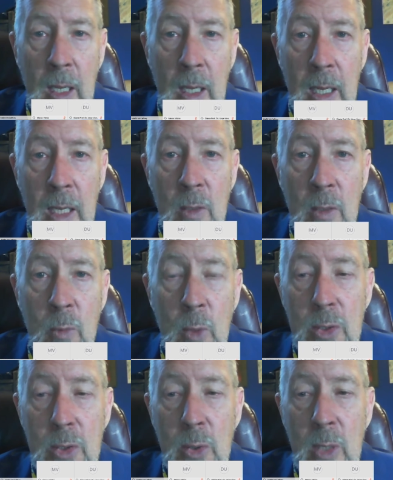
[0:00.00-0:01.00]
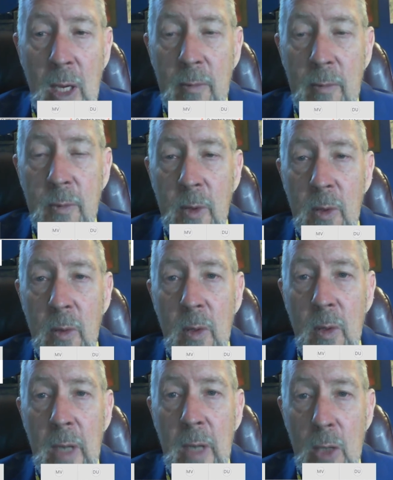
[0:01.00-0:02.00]
and we also have
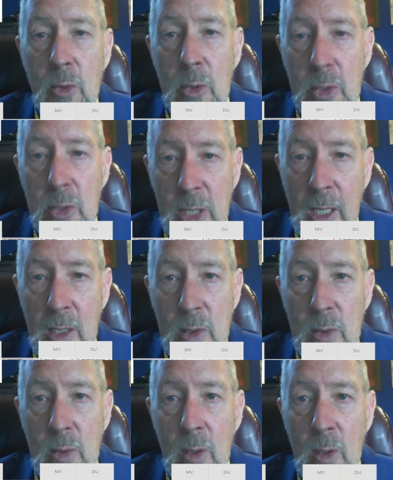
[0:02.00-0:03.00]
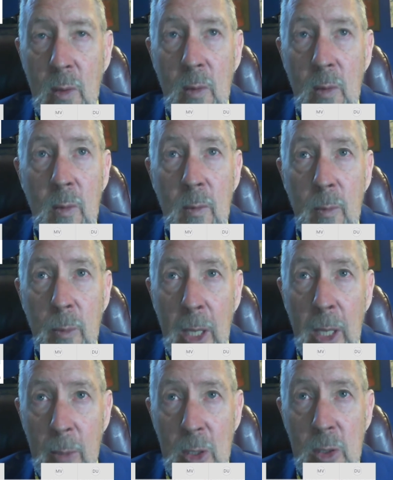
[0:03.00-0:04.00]
natural sinks,
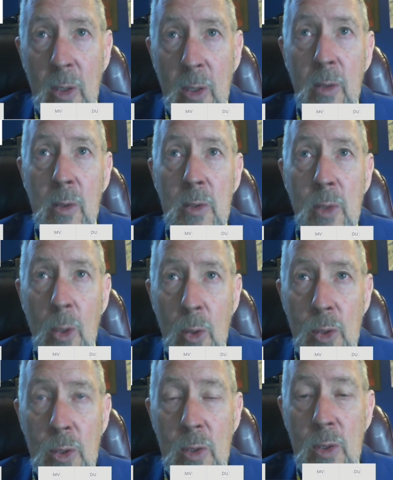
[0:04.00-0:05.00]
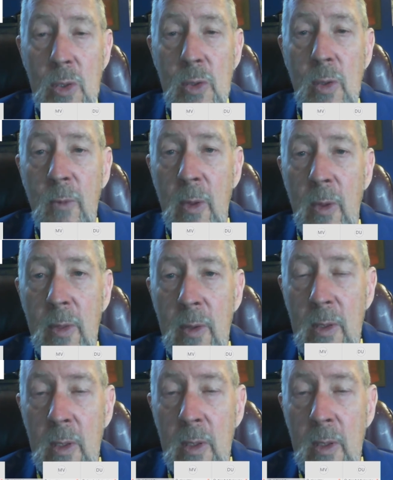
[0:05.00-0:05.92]
plant materials, oceans, and so forth that